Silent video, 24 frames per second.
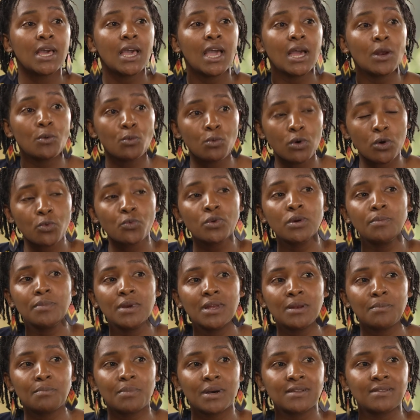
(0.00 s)
and what we
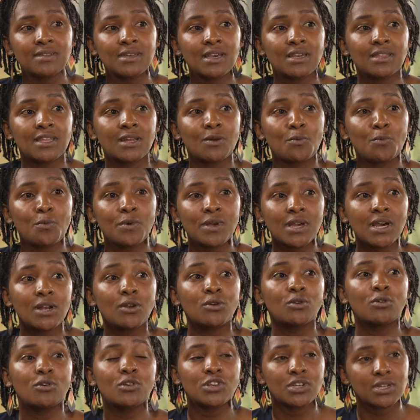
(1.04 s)
mean by saying that we are
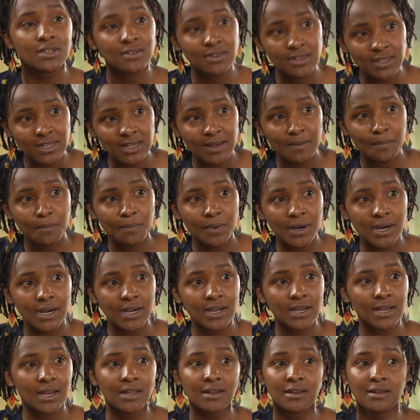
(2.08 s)
not just sitting
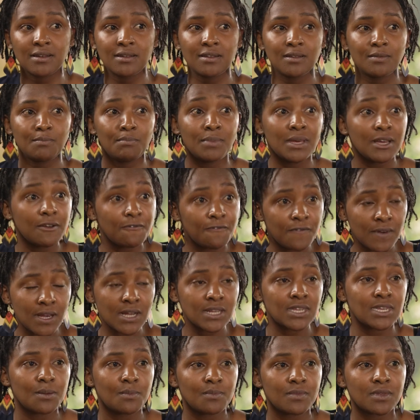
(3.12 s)
back and being
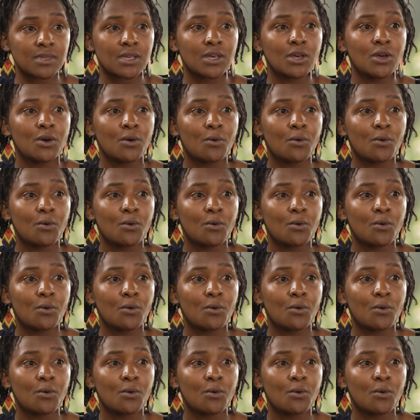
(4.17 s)
victims.